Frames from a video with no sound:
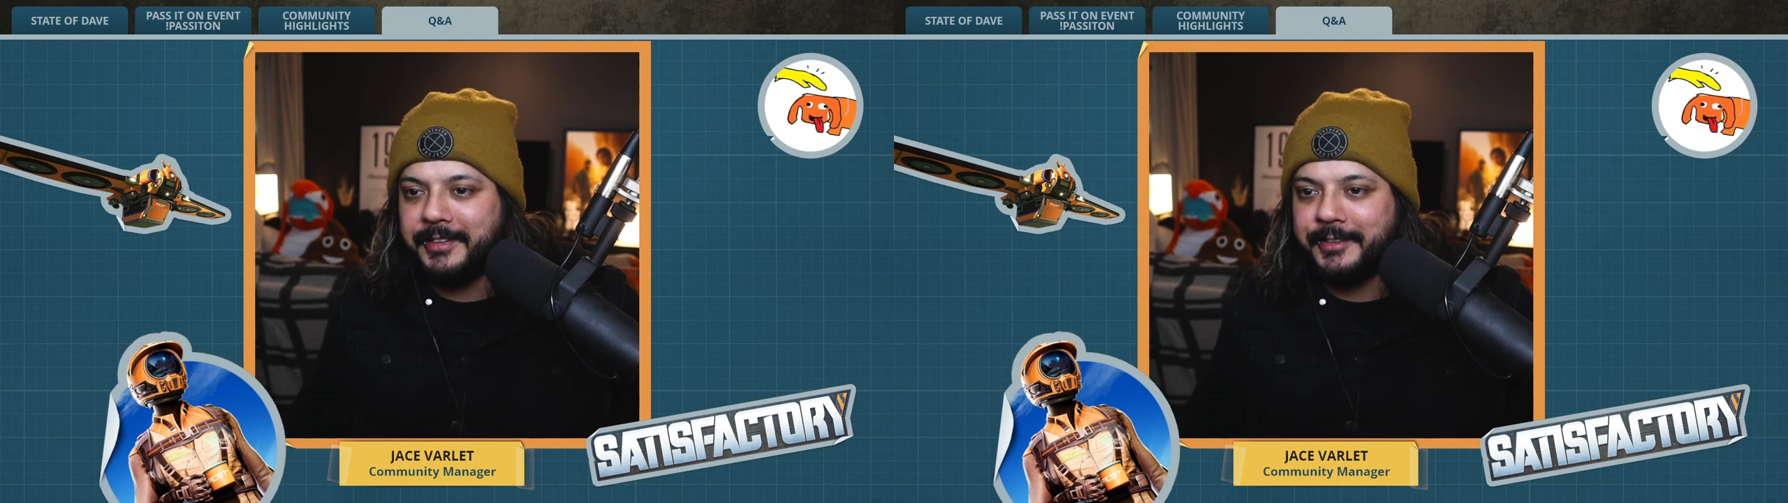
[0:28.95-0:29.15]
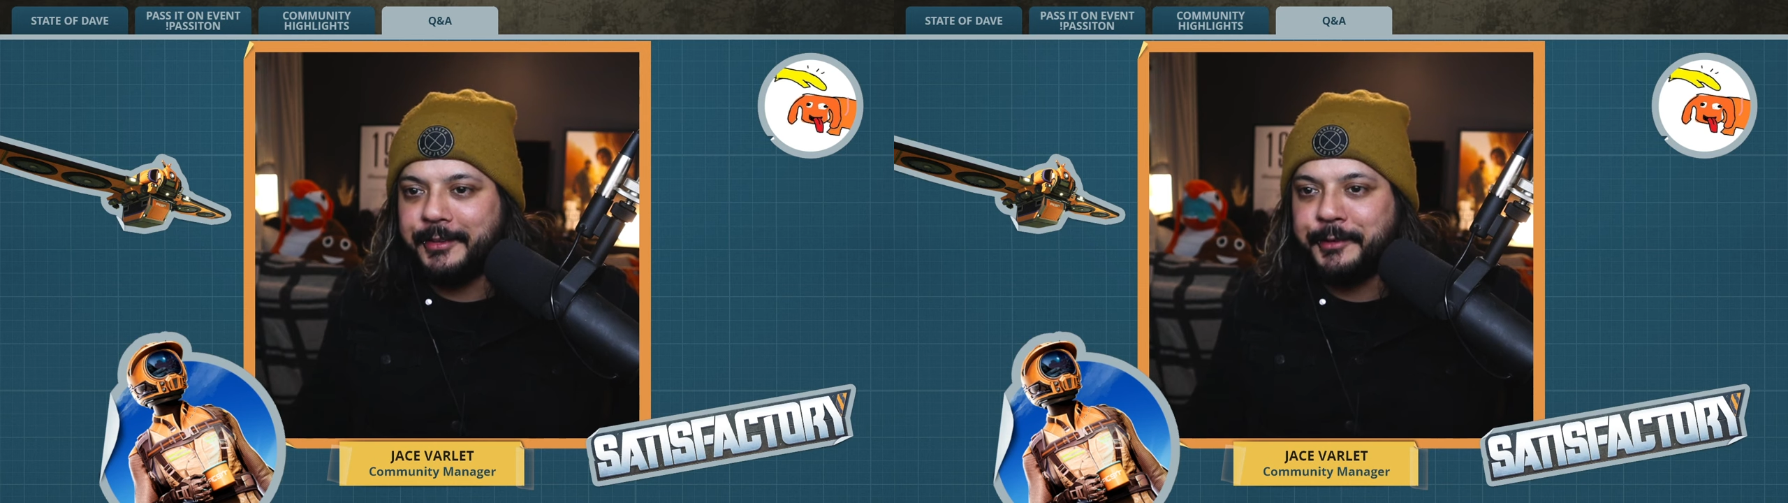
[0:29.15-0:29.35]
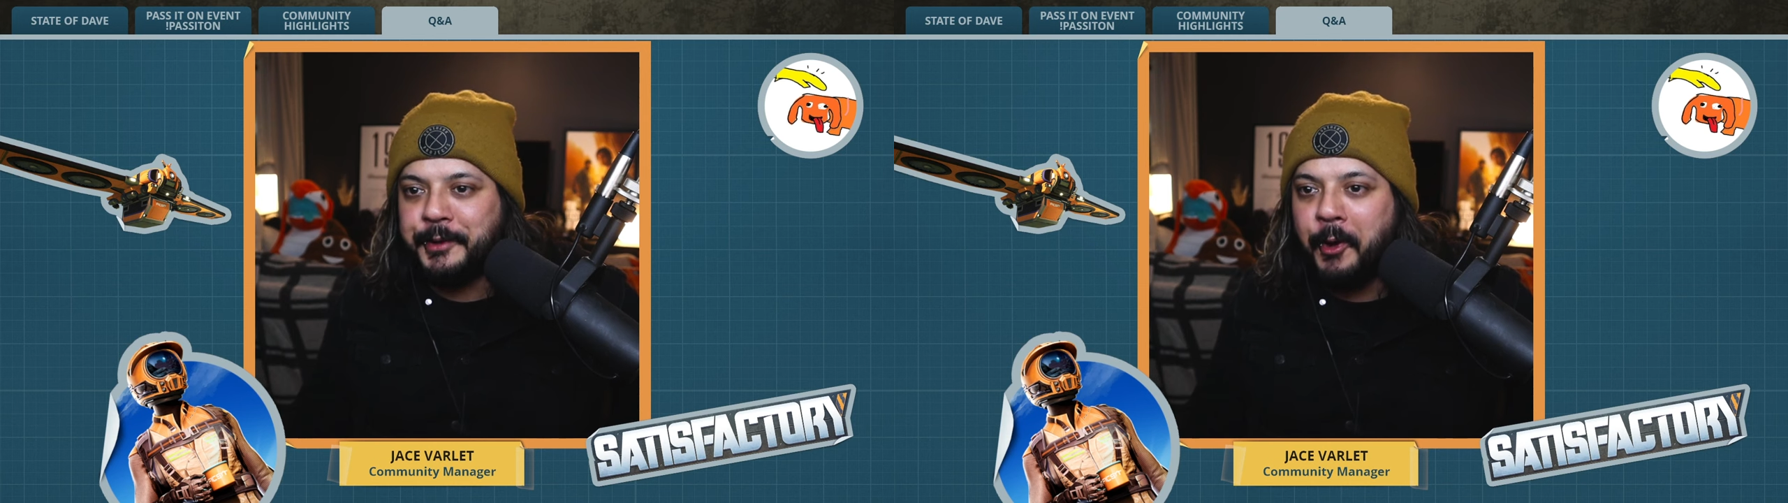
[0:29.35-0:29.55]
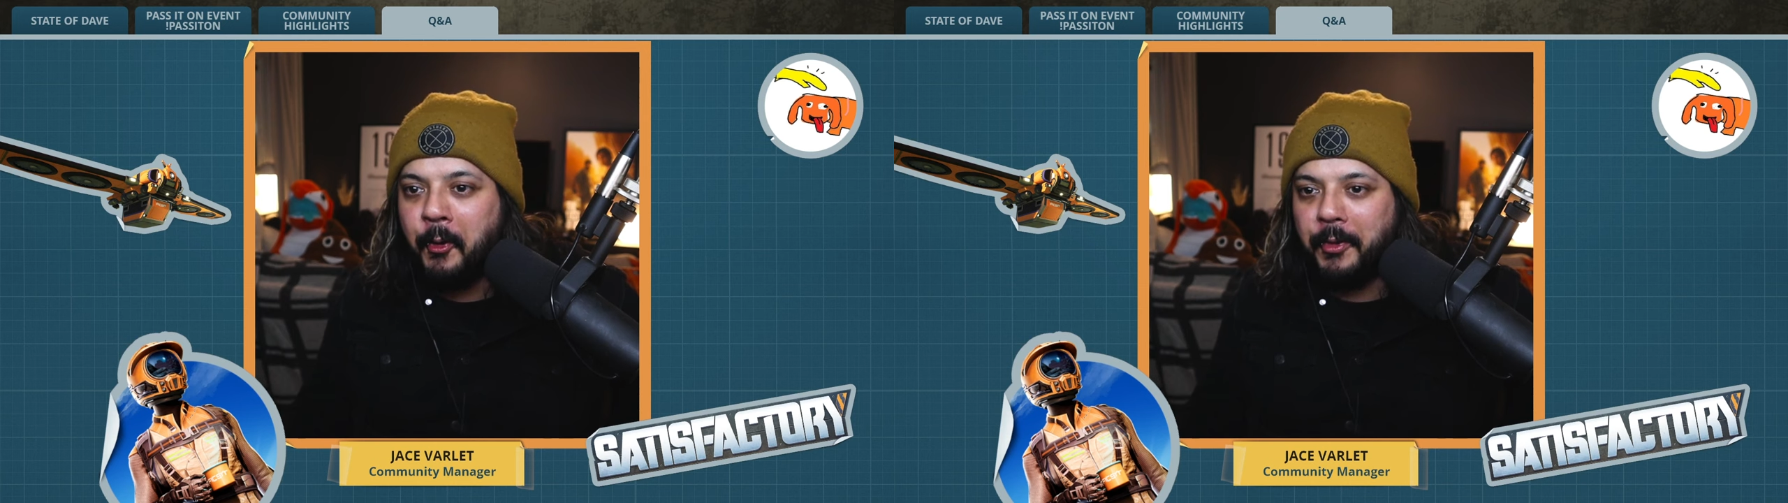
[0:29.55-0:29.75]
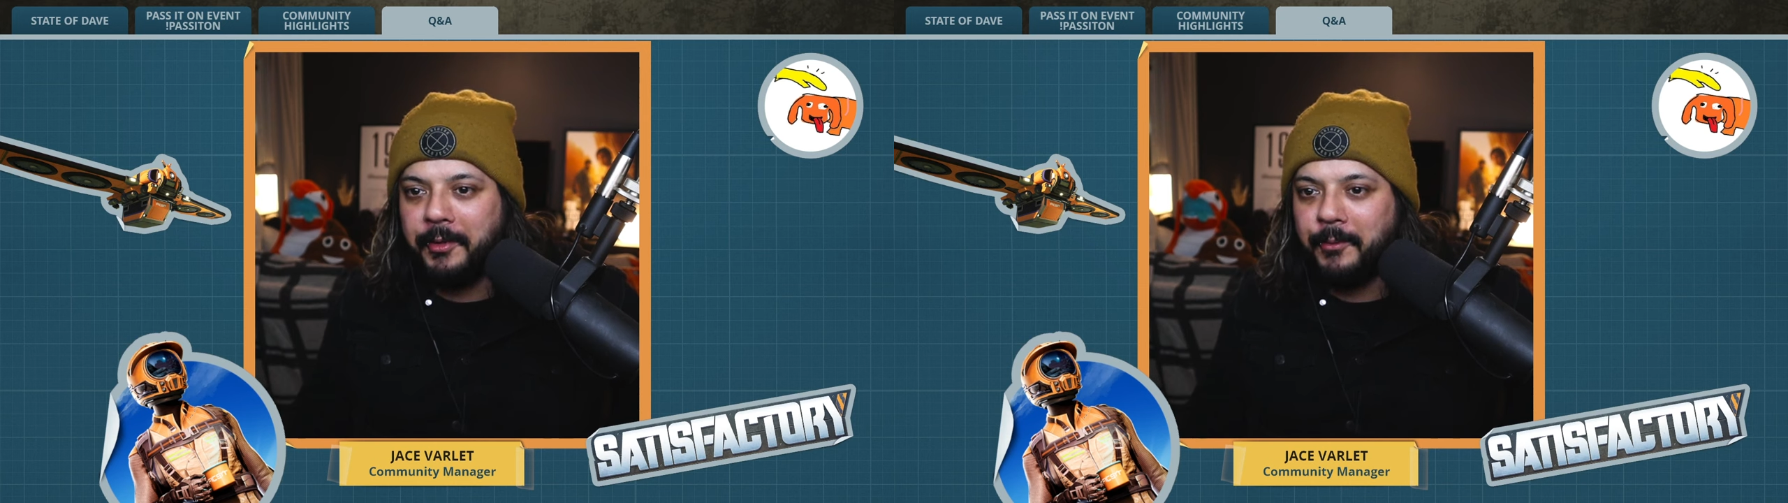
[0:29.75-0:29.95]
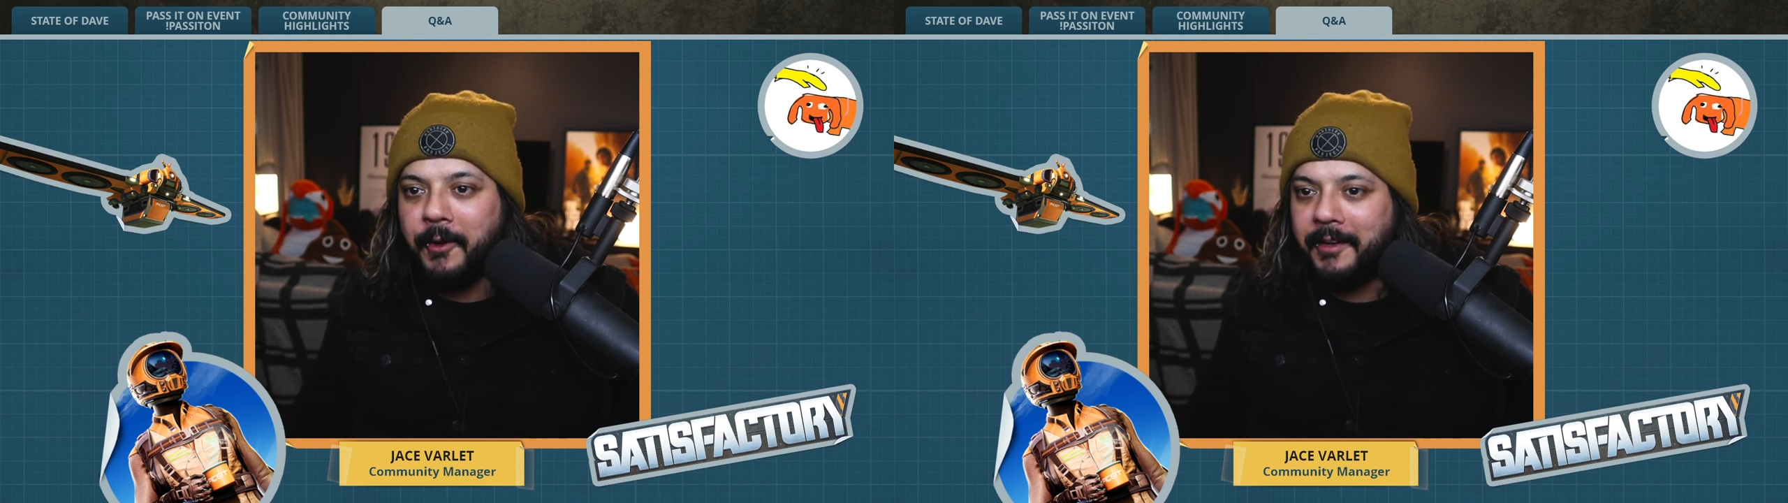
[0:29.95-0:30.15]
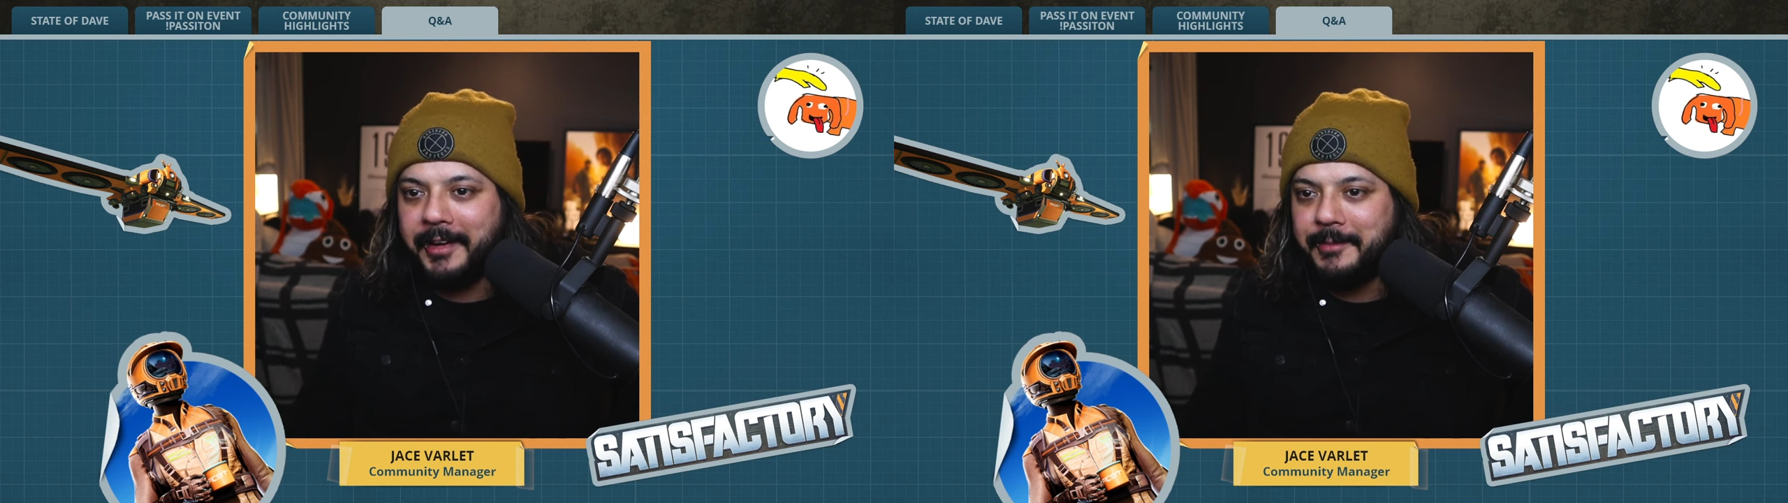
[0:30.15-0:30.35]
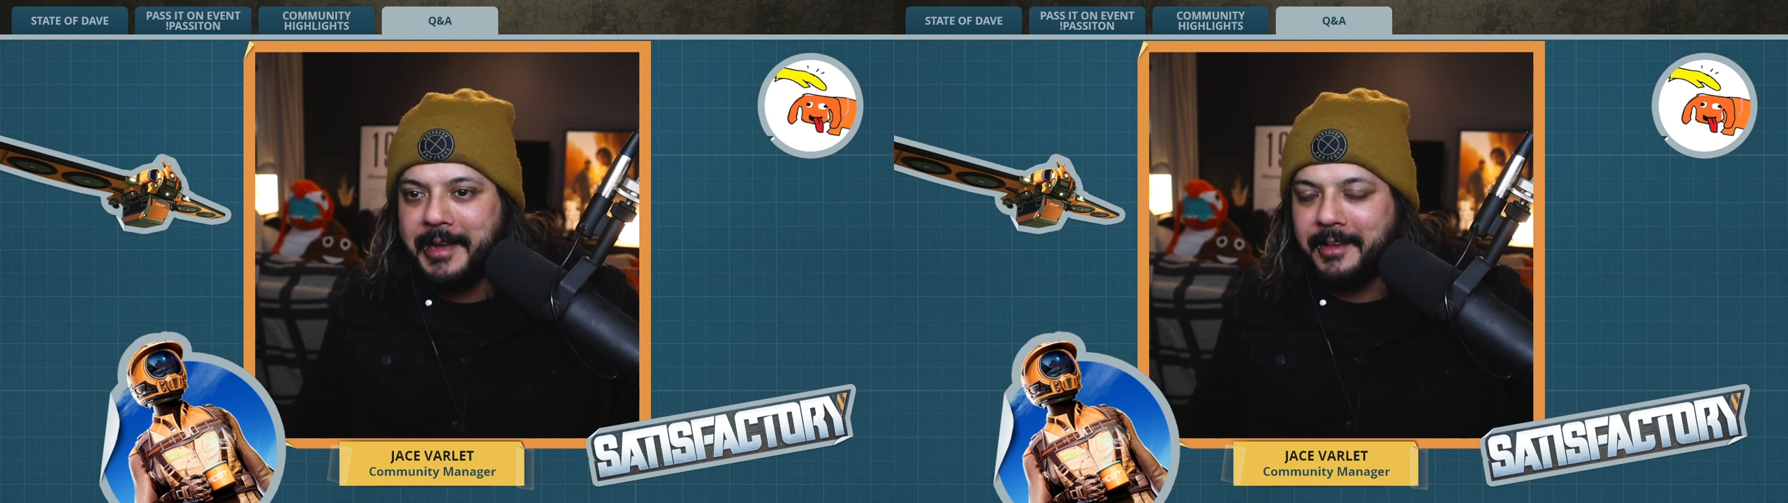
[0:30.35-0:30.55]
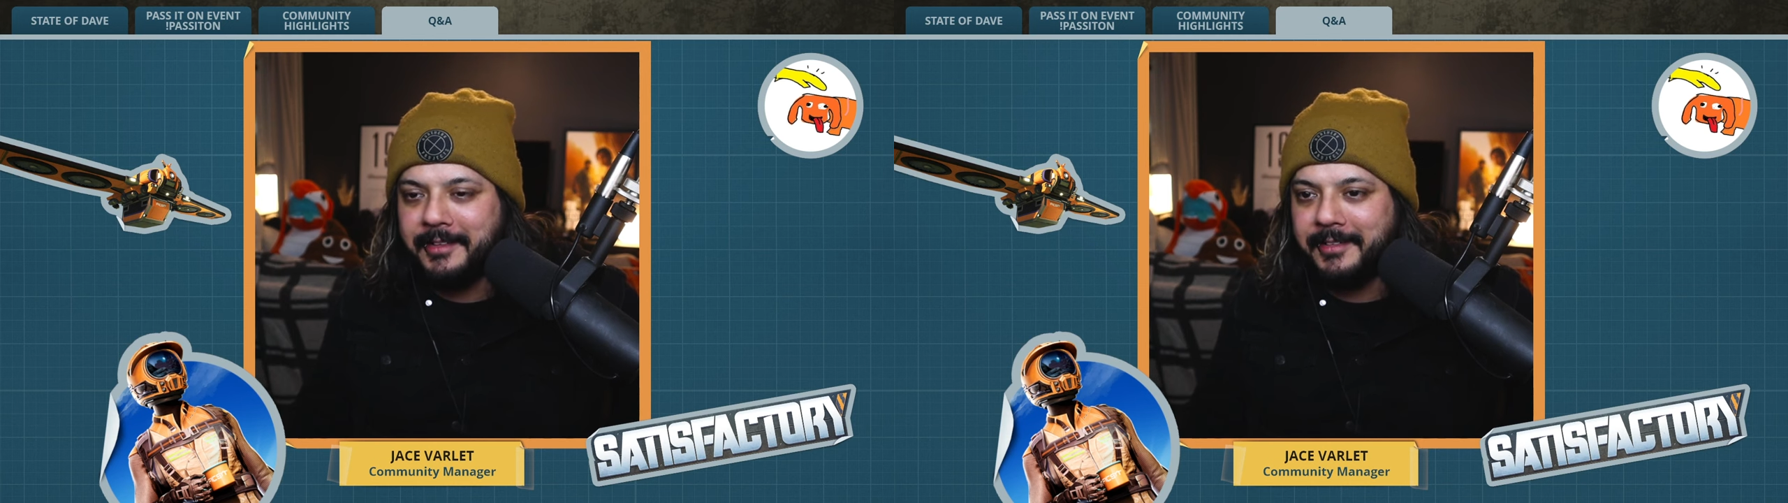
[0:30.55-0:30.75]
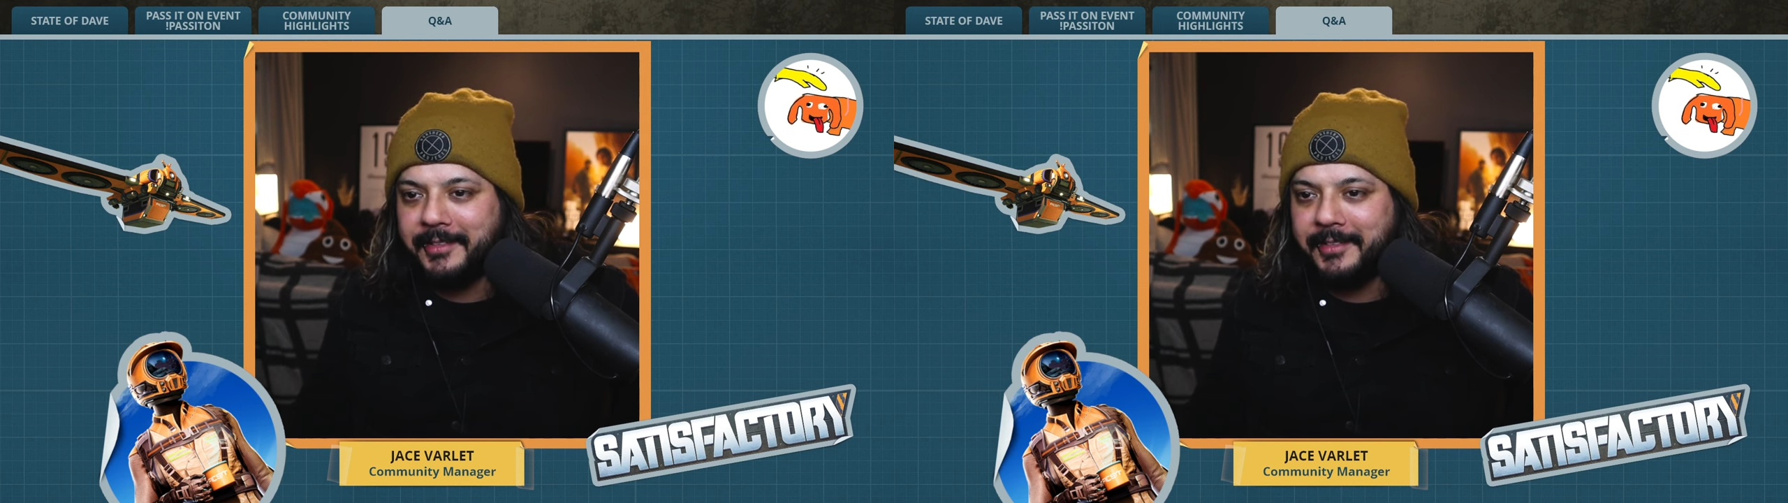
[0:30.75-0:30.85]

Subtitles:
There's no one worried about